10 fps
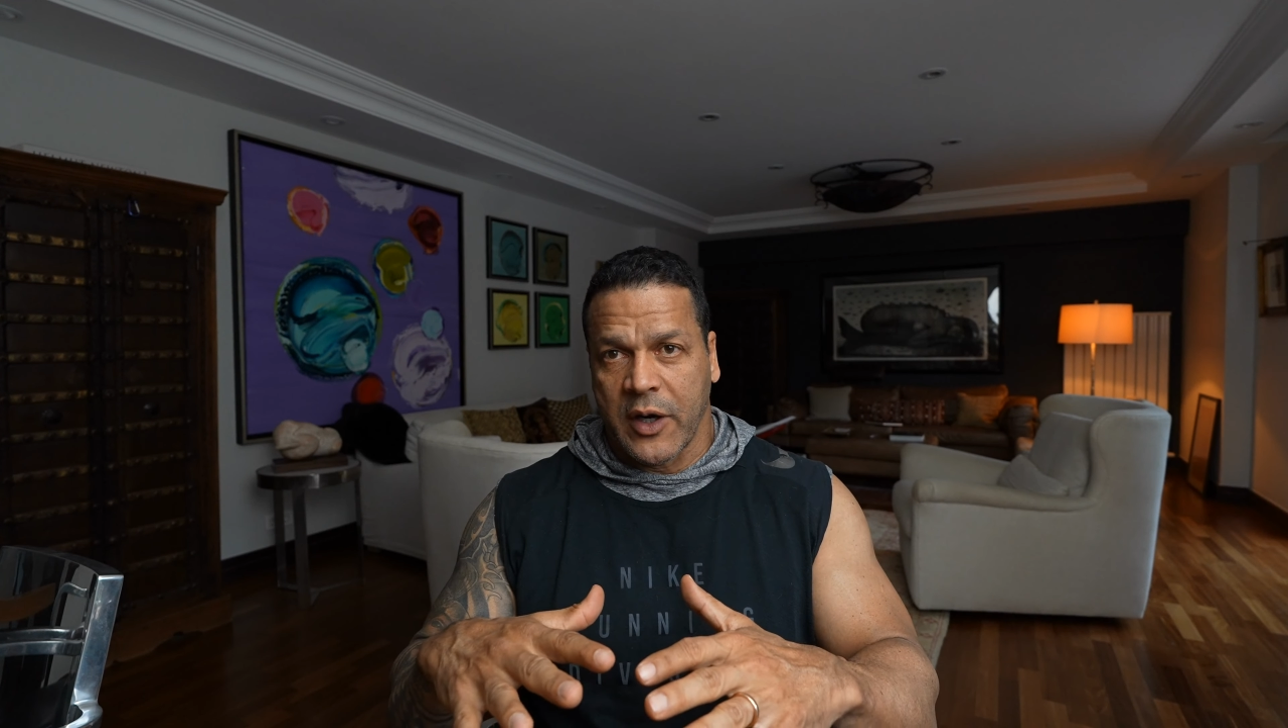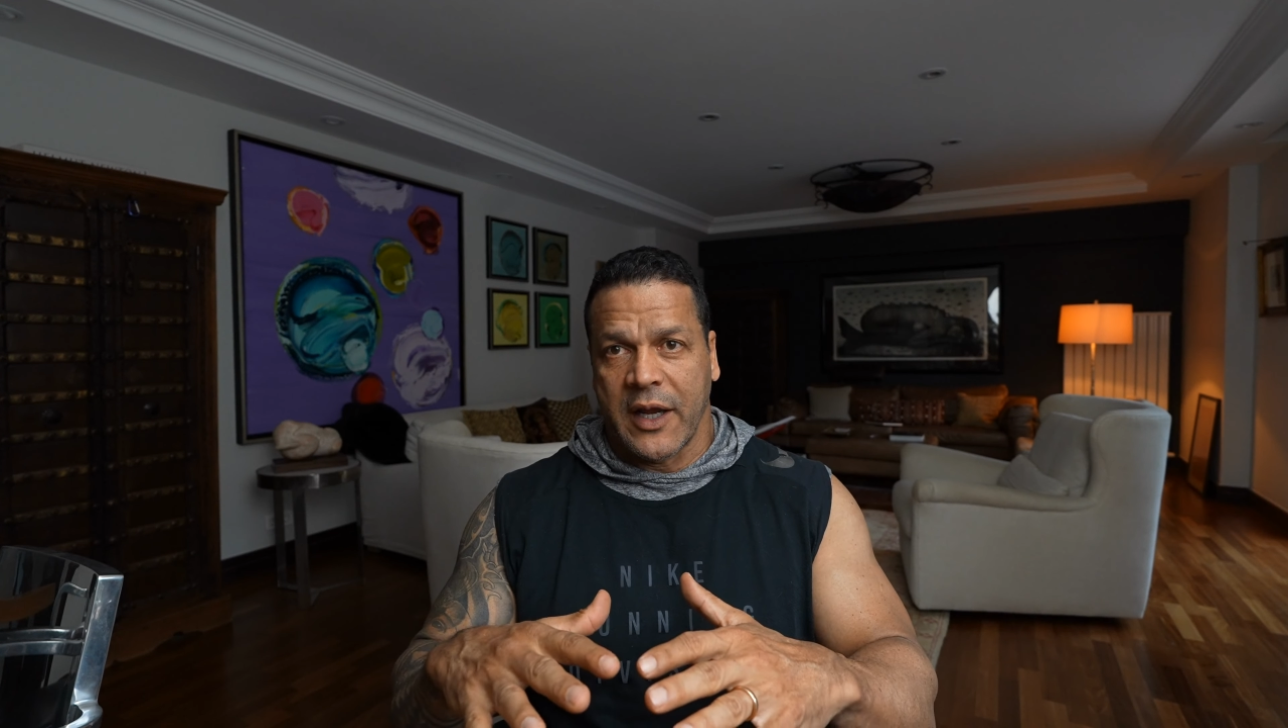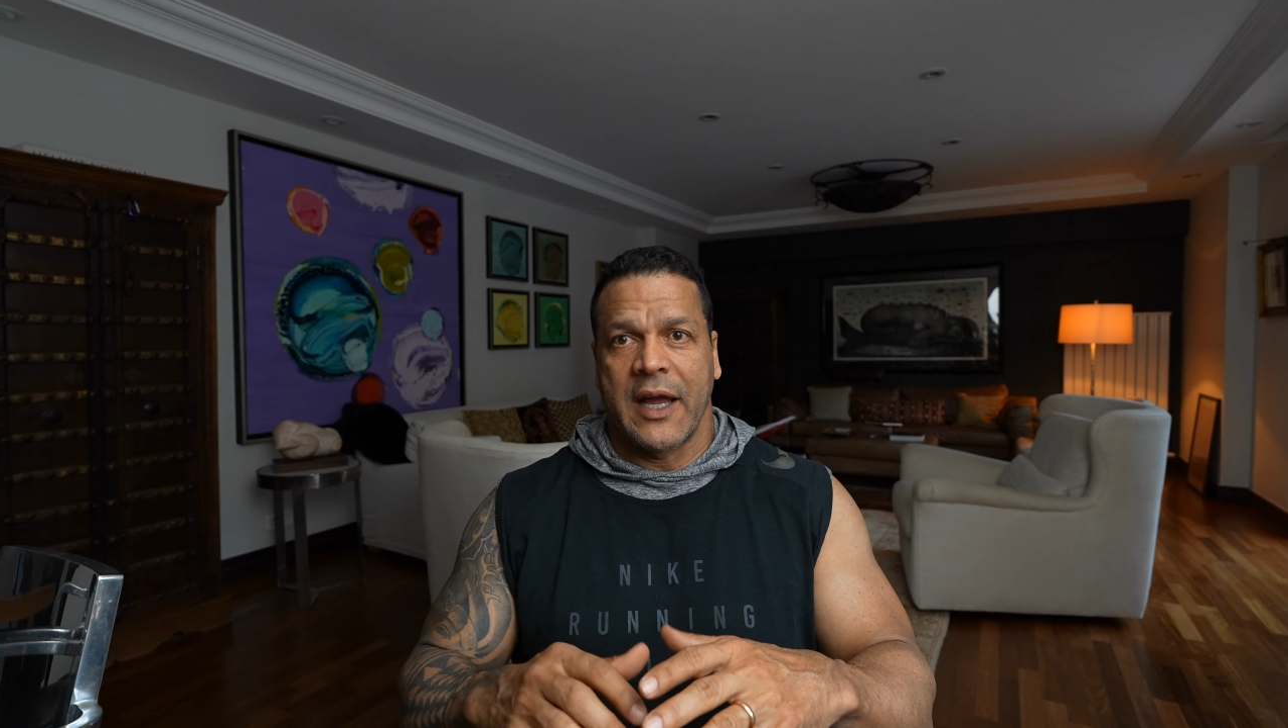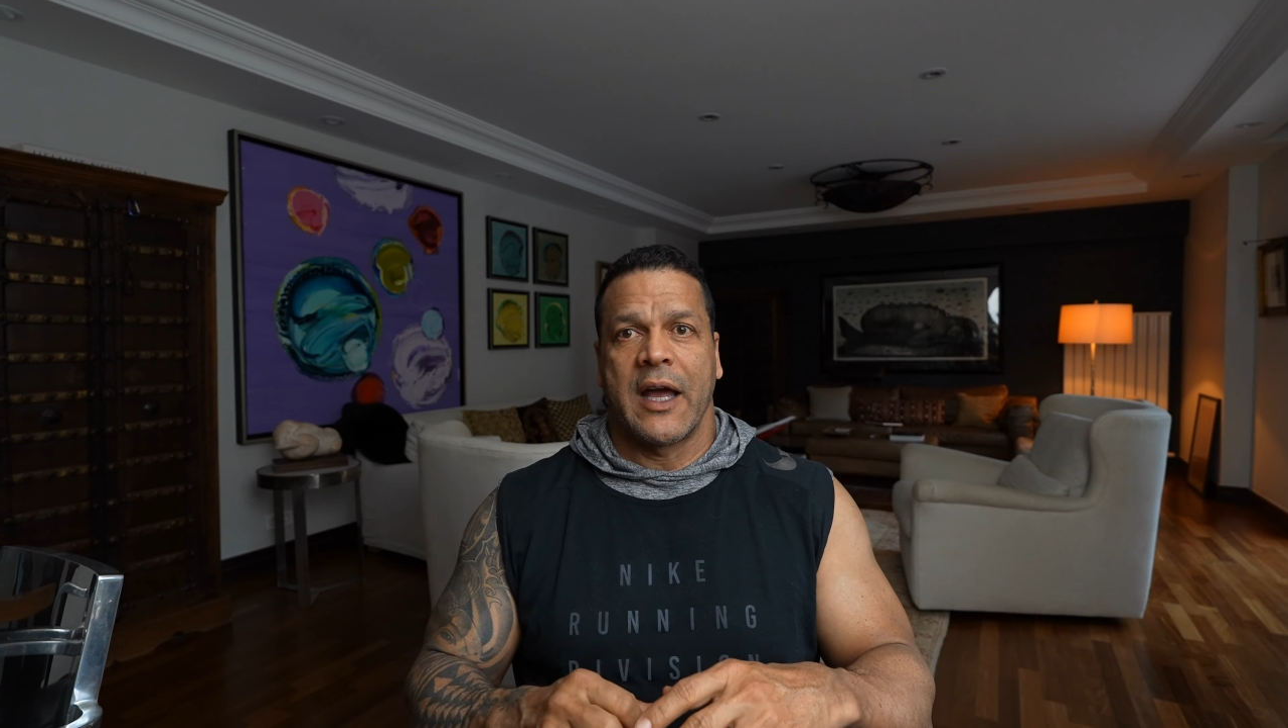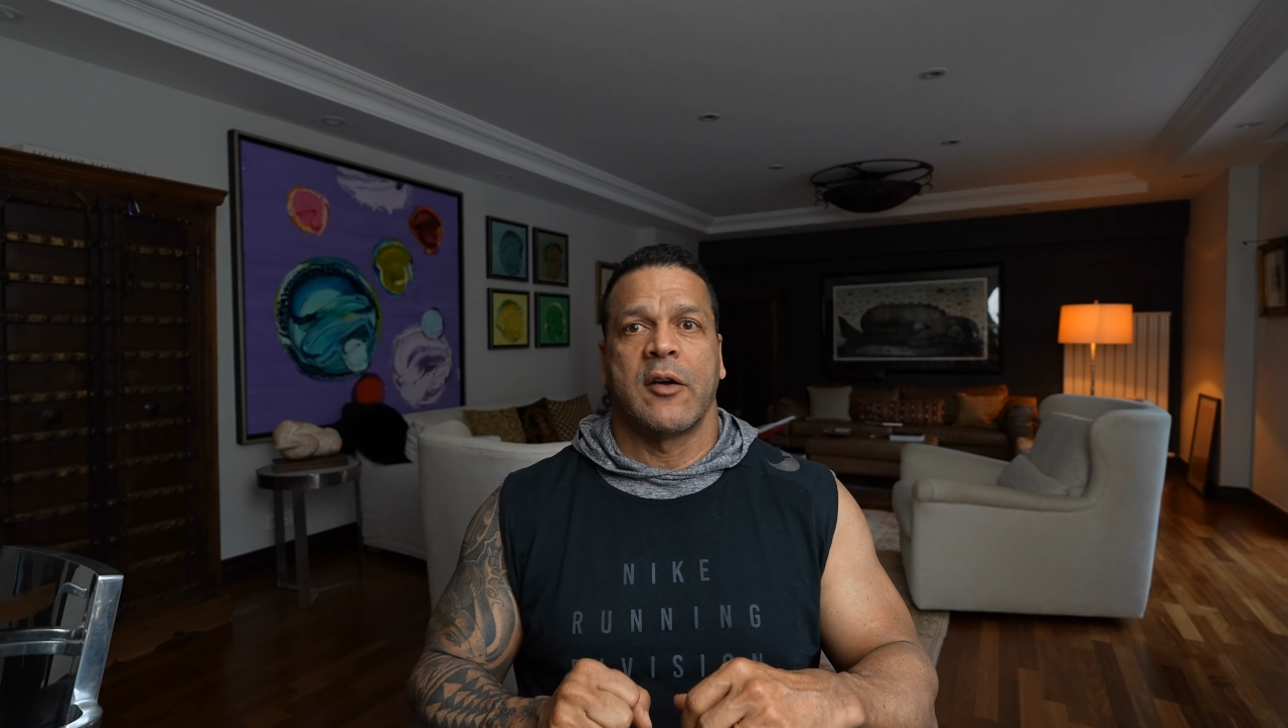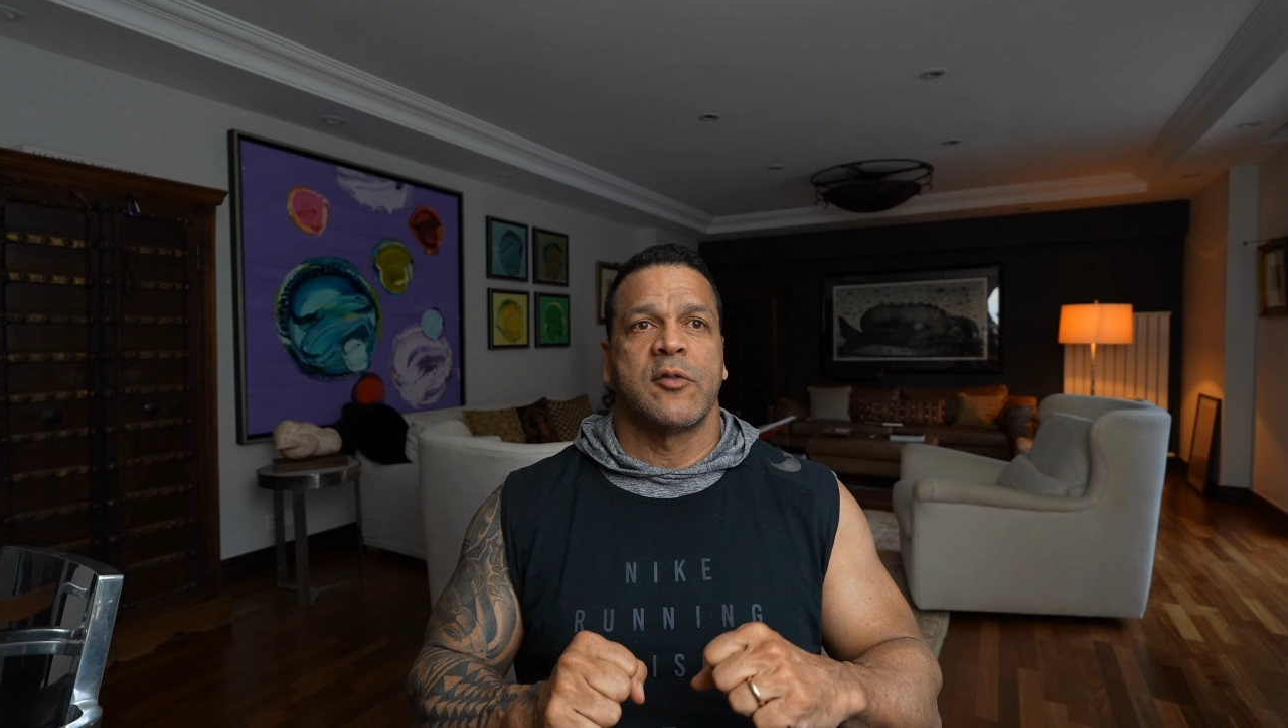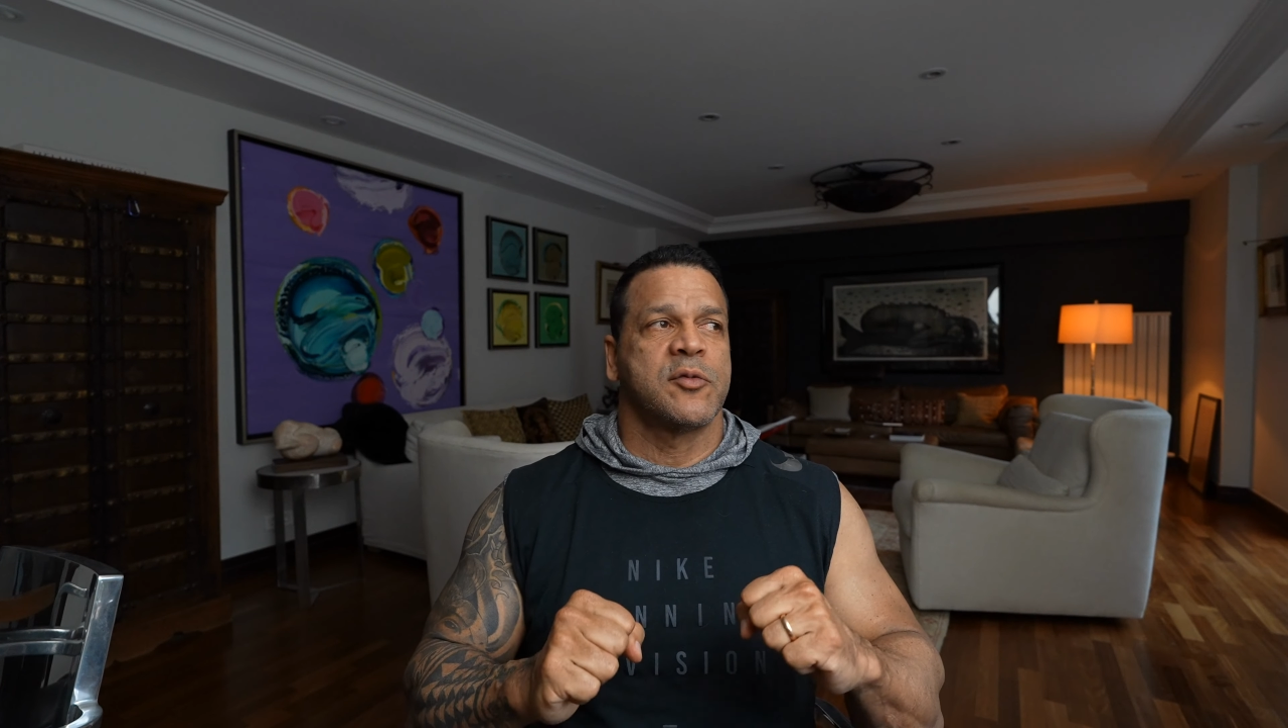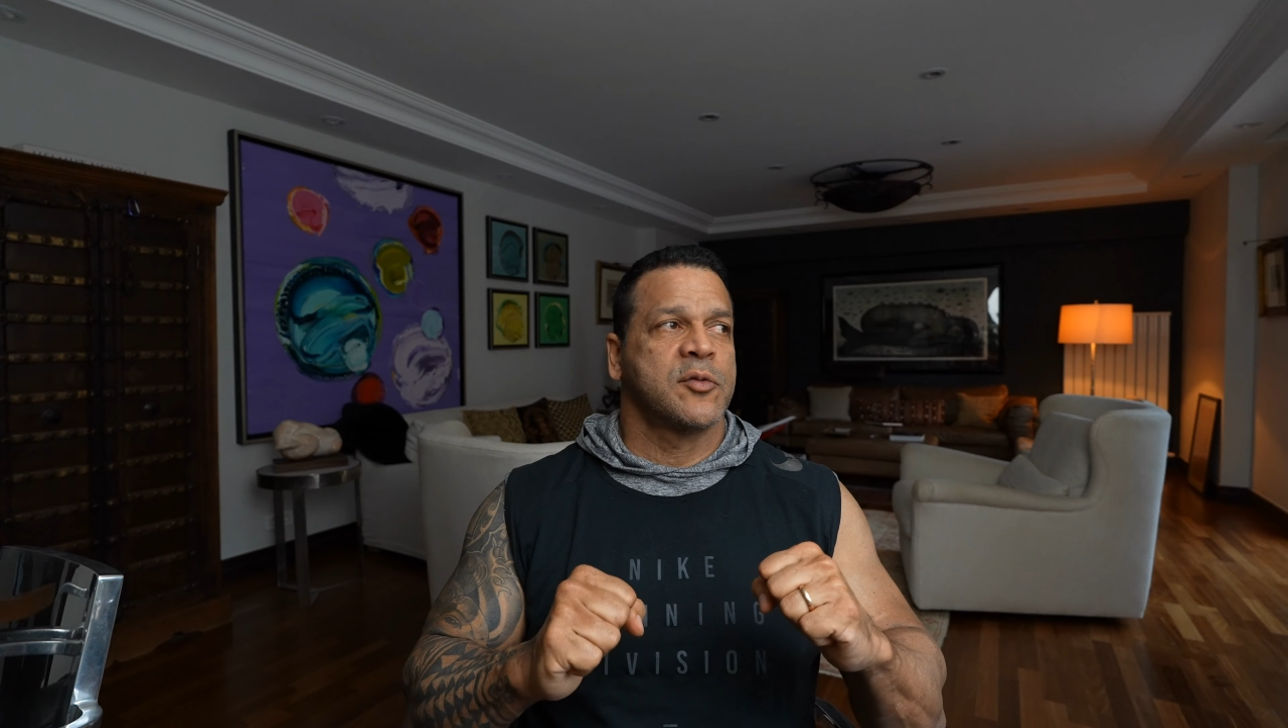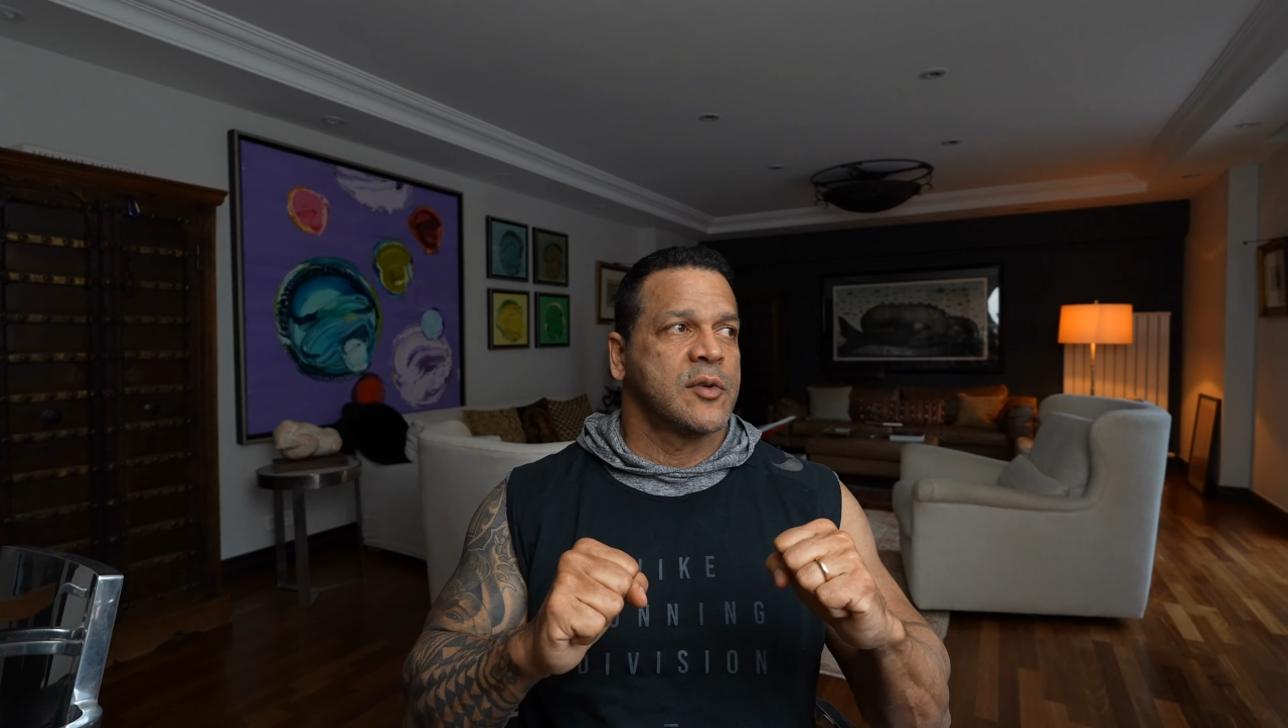I have.